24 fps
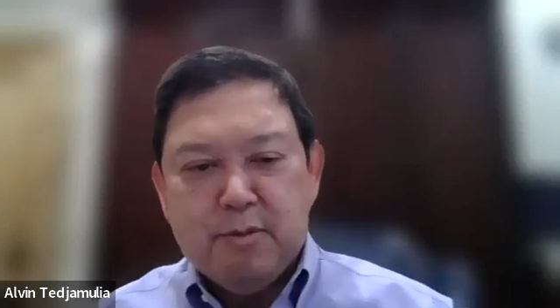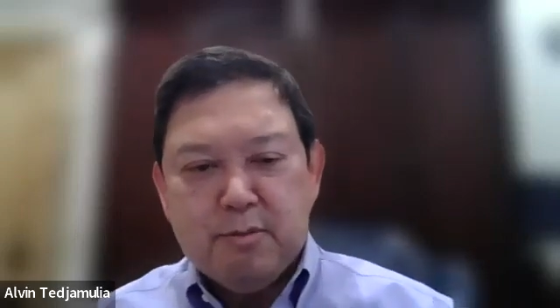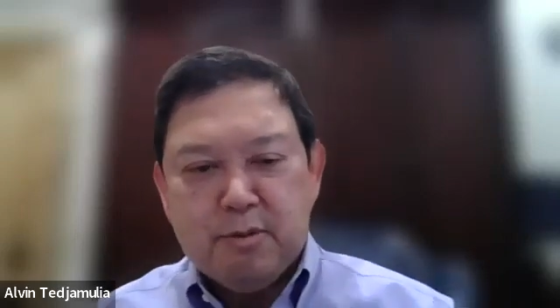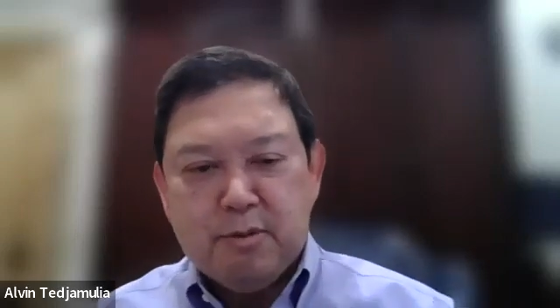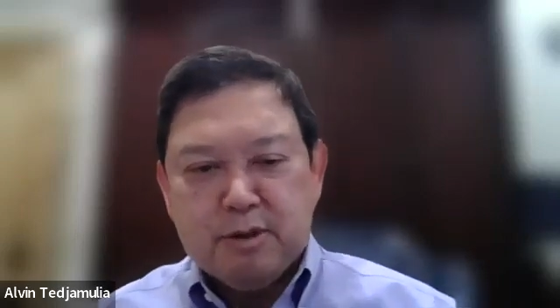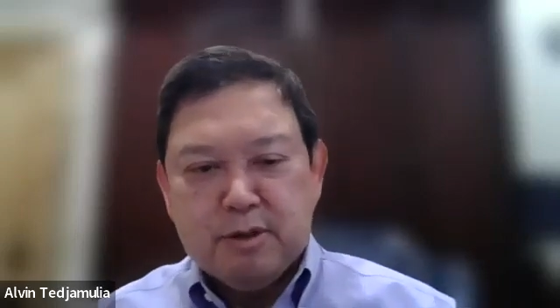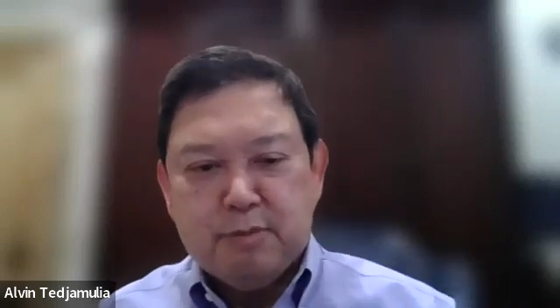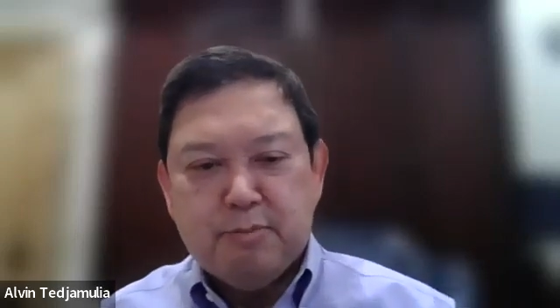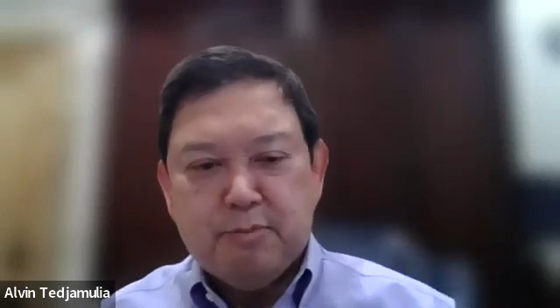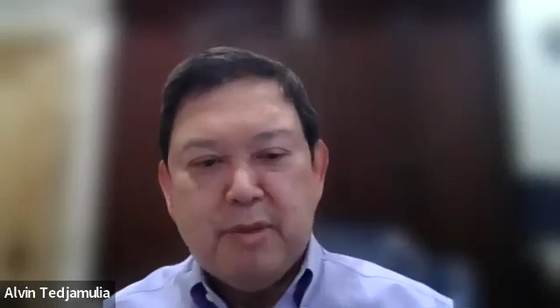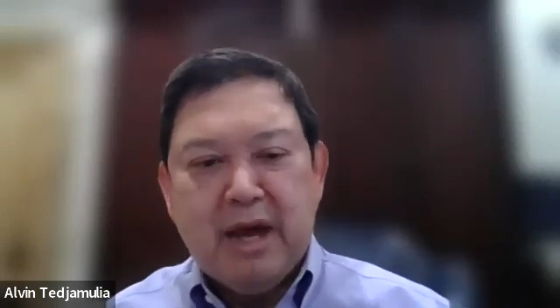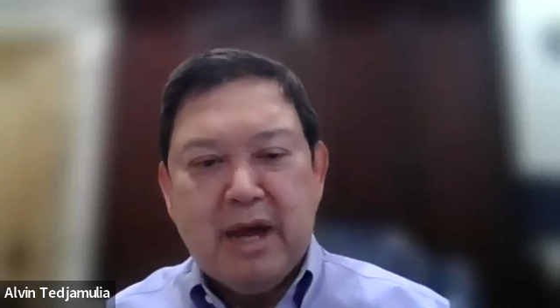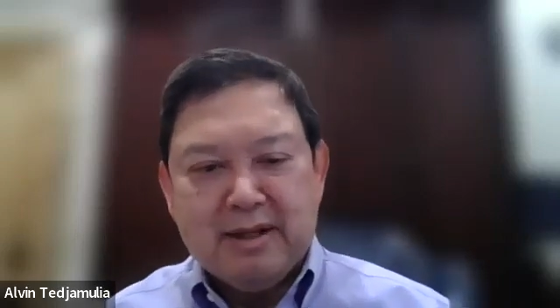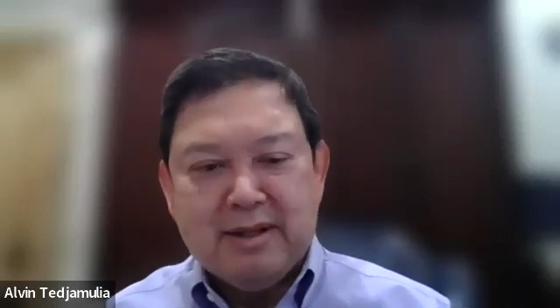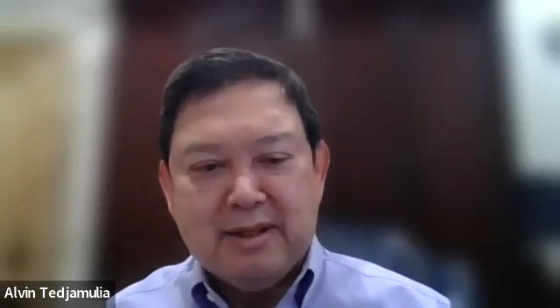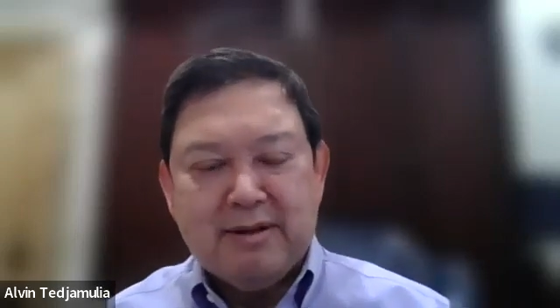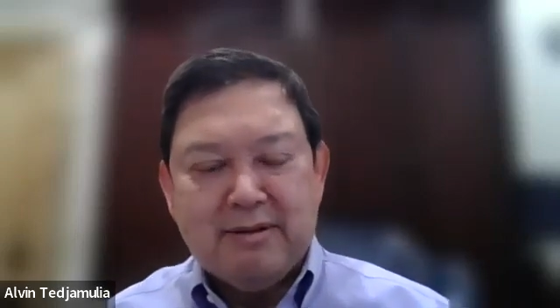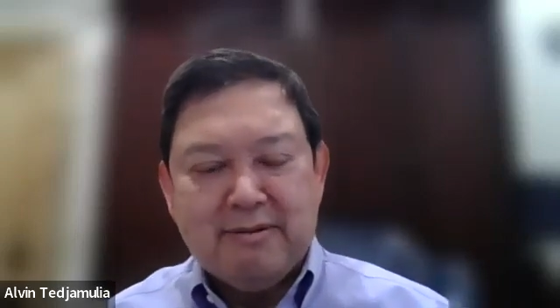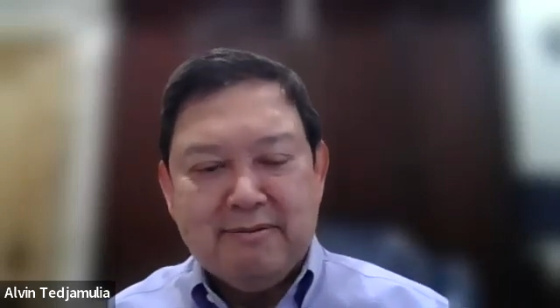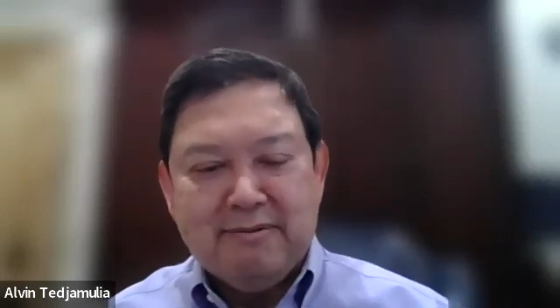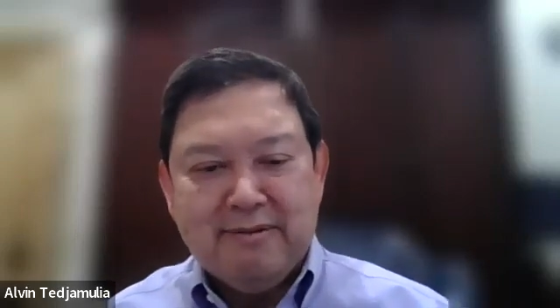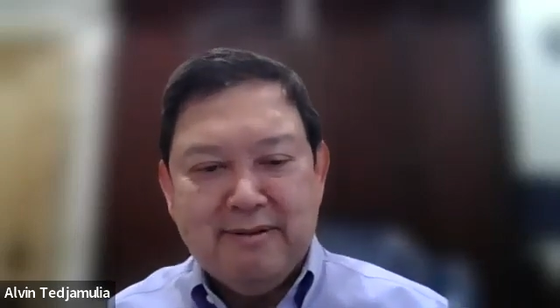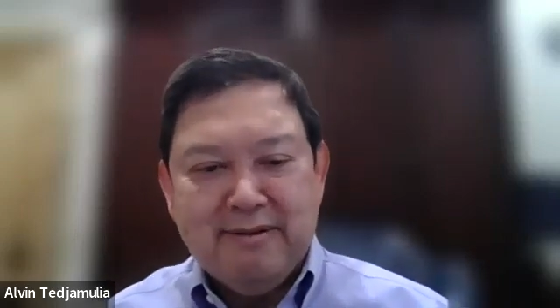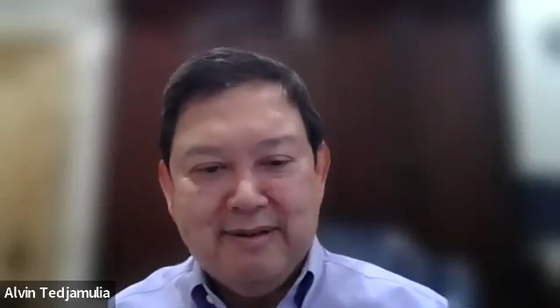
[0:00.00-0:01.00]

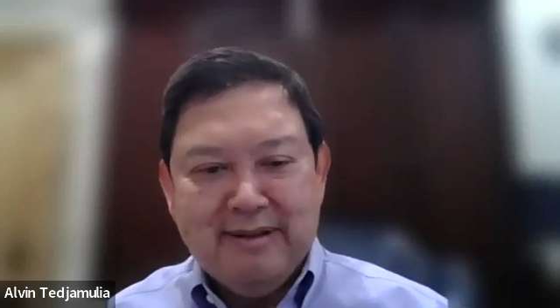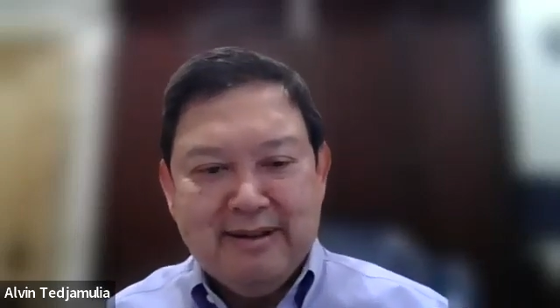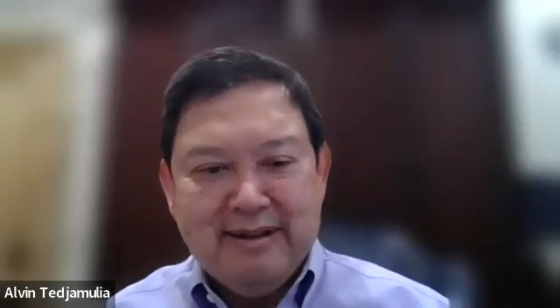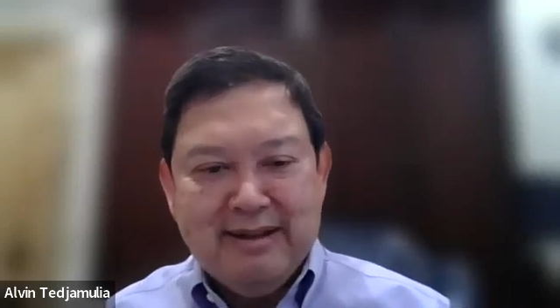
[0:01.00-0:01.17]
perspective,